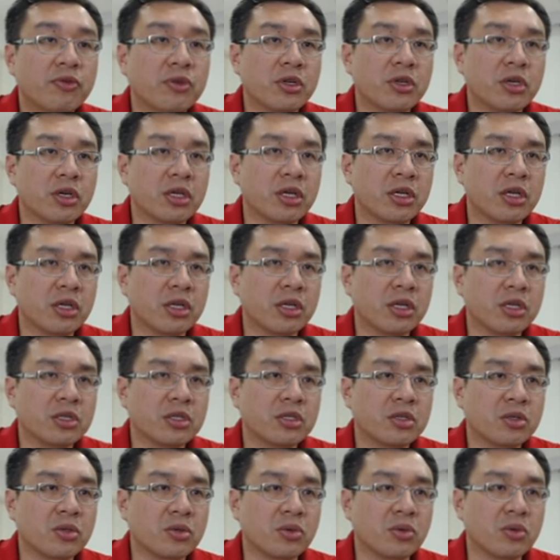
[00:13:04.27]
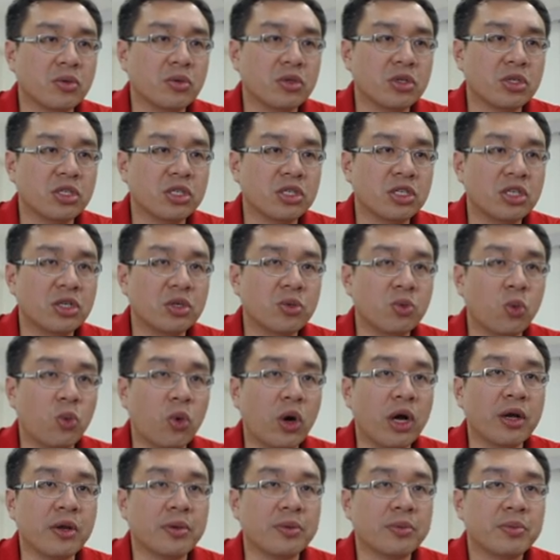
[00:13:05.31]
the kings to g1,
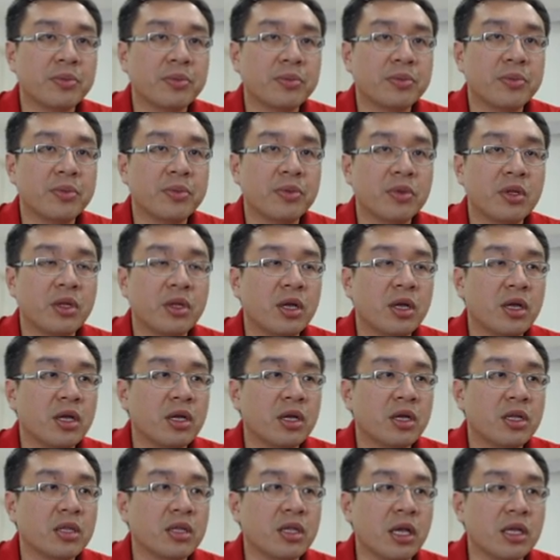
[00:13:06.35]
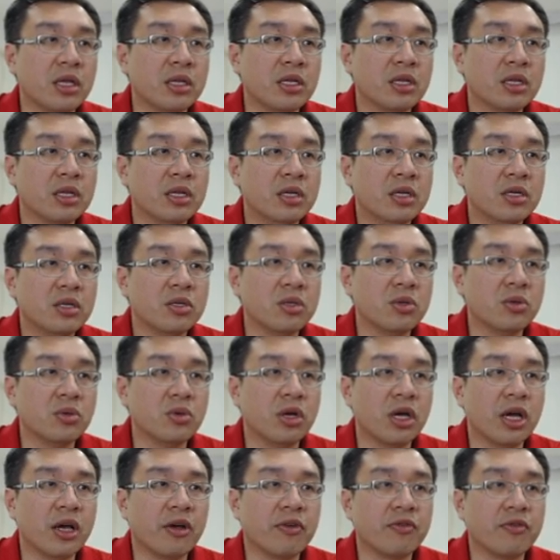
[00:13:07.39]
then here you
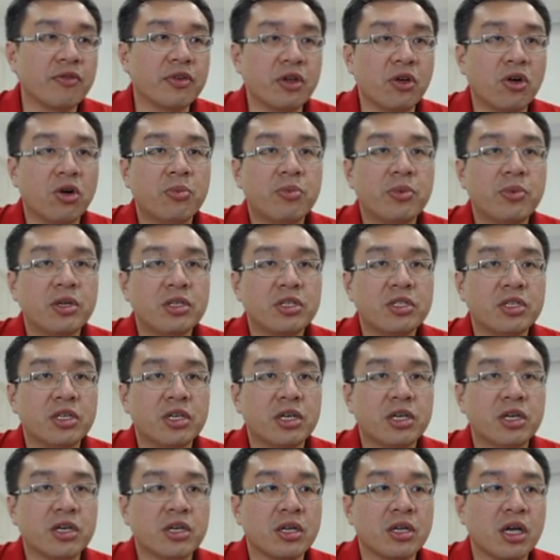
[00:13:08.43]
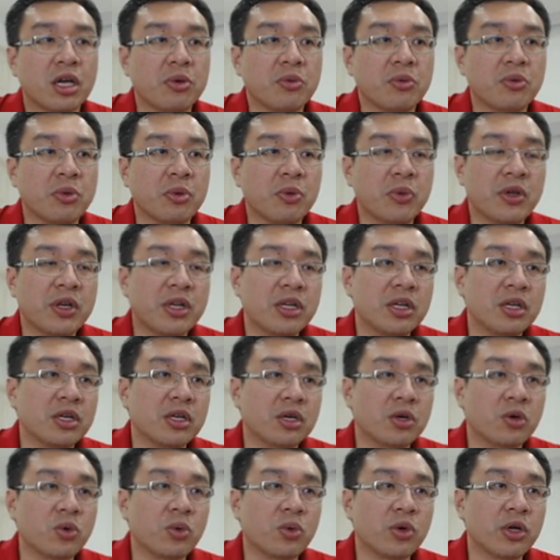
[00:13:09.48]
have the open check, and we're winning the
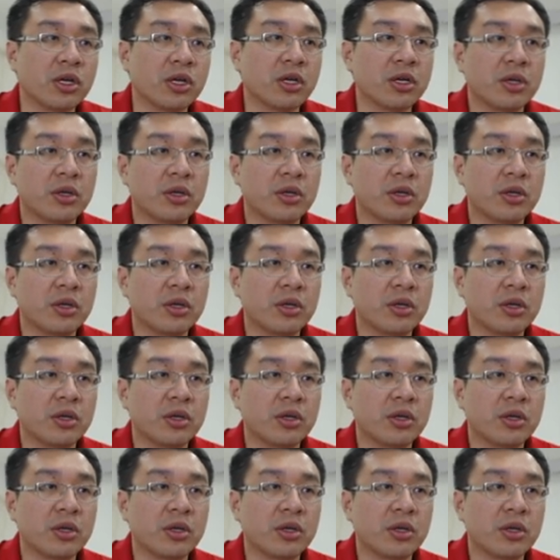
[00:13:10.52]
queen.